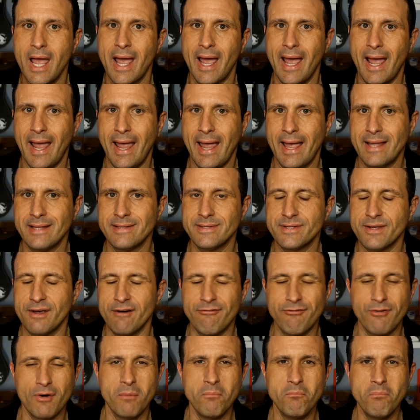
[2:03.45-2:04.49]
And
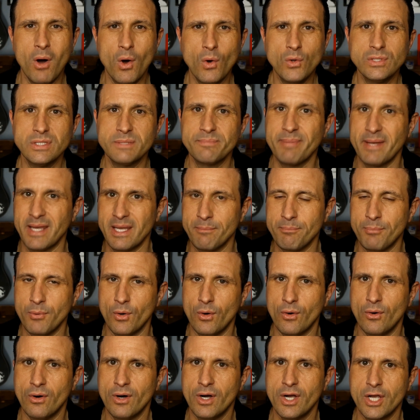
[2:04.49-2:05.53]
for most
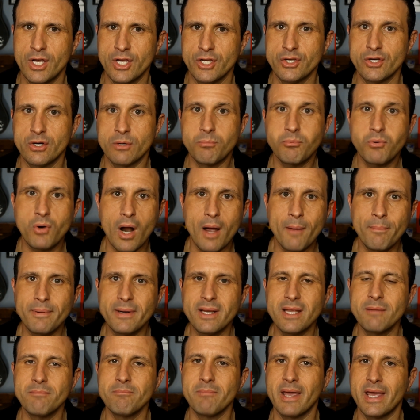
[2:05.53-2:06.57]
people, your
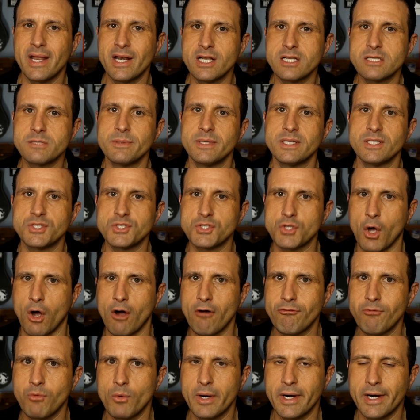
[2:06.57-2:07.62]
property management
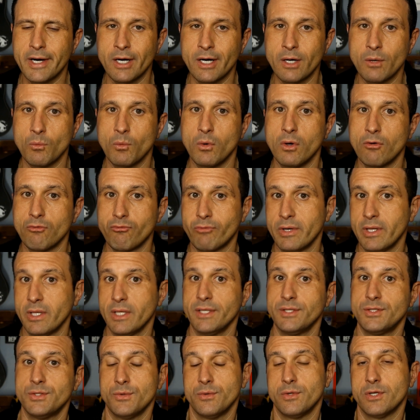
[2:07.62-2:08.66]
software will really
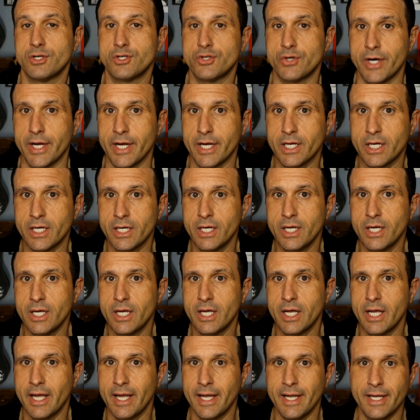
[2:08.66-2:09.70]
do the trick.
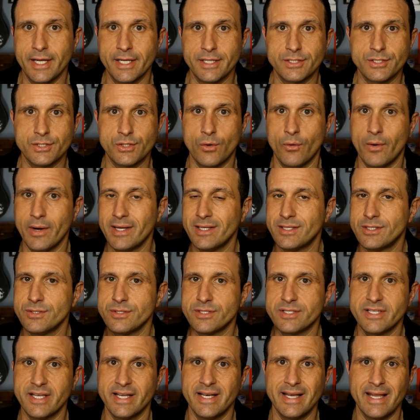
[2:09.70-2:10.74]
It's going to
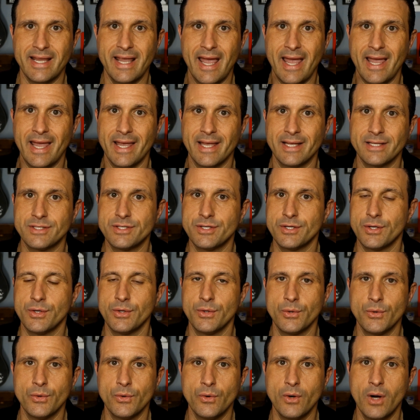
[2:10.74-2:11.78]
syndicate
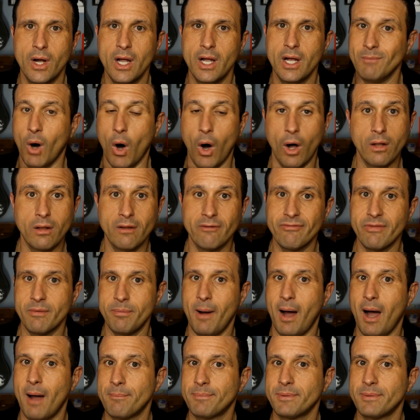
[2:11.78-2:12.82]
to all of the
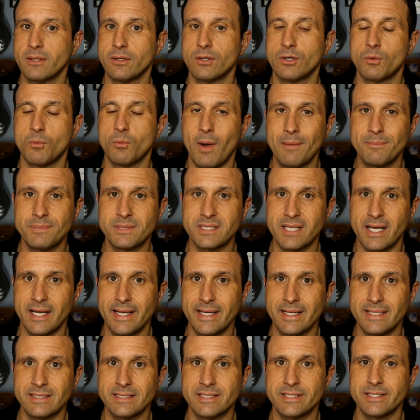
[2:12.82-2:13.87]
popular
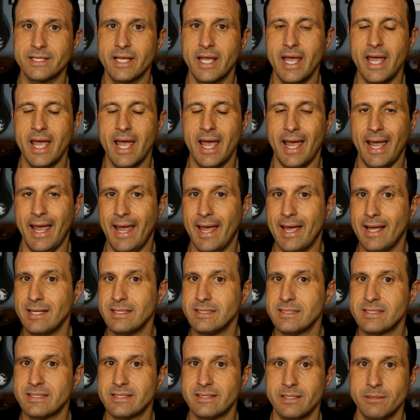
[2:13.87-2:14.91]
websites,
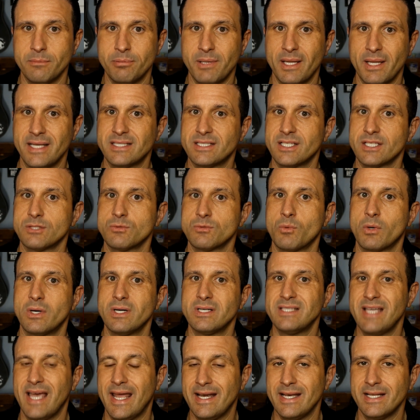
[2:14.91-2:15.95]
and the places where
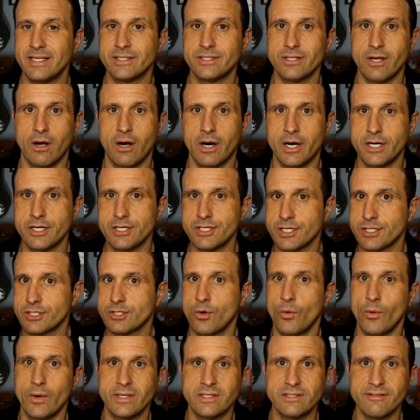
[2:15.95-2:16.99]
tenants are just
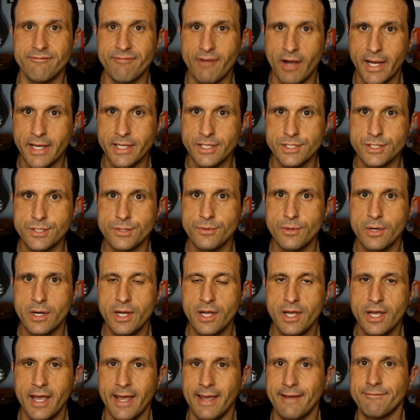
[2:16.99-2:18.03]
going to find you.
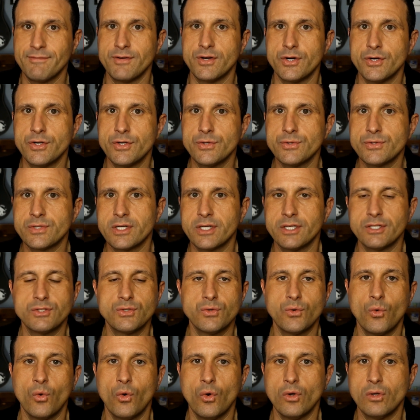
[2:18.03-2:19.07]
If you're using a
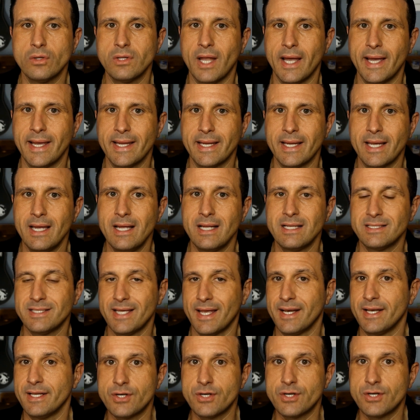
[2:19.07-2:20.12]
tool like
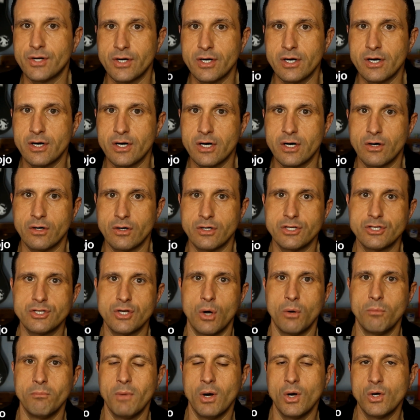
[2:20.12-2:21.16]
Tenant Turner or Show
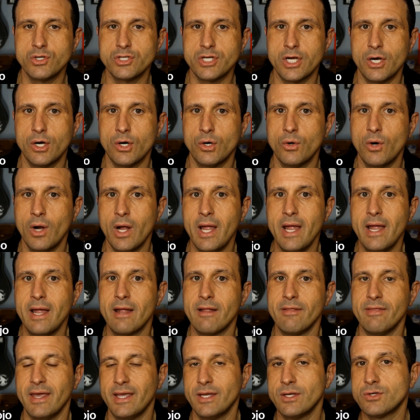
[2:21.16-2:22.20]
Mojo,
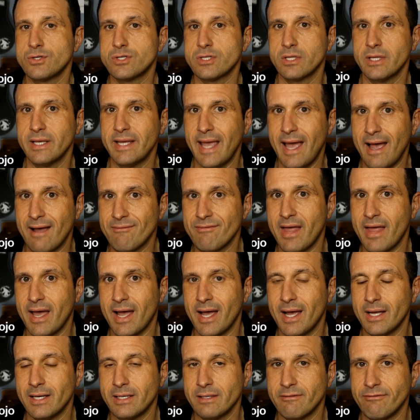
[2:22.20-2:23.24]
they usually have
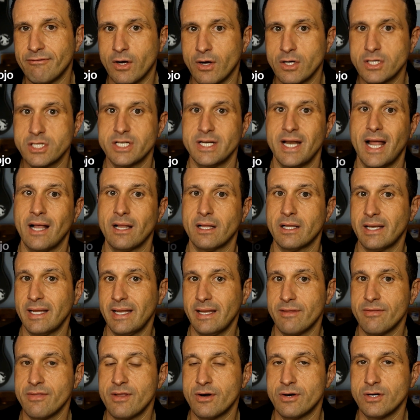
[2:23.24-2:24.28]
that functionality in
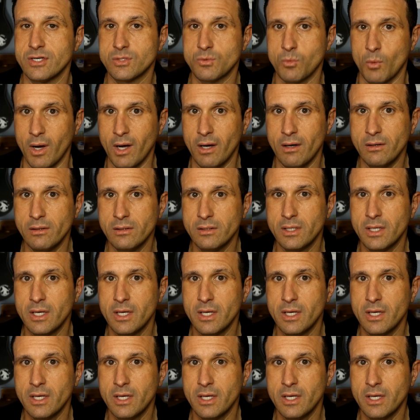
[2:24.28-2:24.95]
there as well.